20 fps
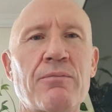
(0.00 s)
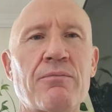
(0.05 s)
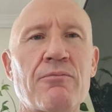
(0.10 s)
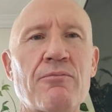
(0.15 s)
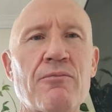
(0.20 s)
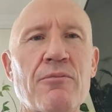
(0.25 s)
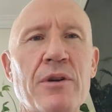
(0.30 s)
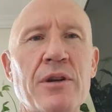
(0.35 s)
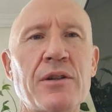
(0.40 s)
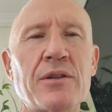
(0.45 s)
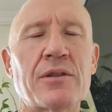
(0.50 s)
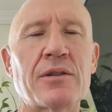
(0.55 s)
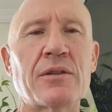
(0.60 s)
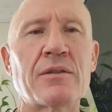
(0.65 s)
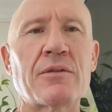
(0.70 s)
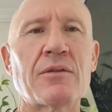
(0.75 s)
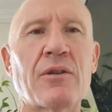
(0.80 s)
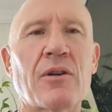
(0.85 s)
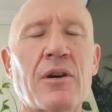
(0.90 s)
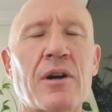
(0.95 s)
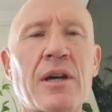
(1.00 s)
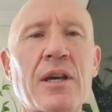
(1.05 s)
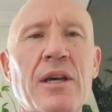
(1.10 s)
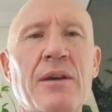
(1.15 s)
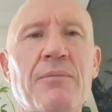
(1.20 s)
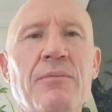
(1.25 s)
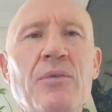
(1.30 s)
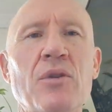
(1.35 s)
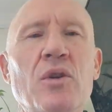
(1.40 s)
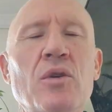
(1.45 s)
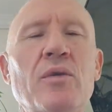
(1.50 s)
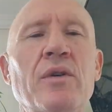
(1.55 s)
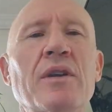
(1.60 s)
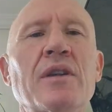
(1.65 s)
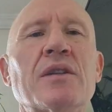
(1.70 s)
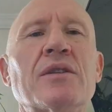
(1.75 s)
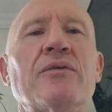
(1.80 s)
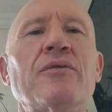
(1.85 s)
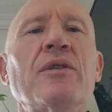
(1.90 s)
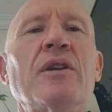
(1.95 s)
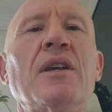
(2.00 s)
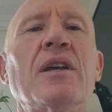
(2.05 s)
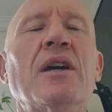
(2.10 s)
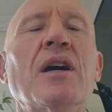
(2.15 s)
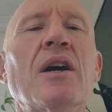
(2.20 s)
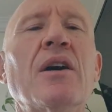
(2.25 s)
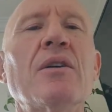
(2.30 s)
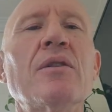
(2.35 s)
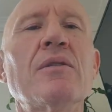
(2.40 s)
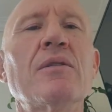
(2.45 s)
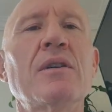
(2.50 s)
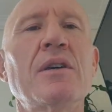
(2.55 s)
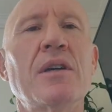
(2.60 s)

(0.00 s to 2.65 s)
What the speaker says: reason I am doing this video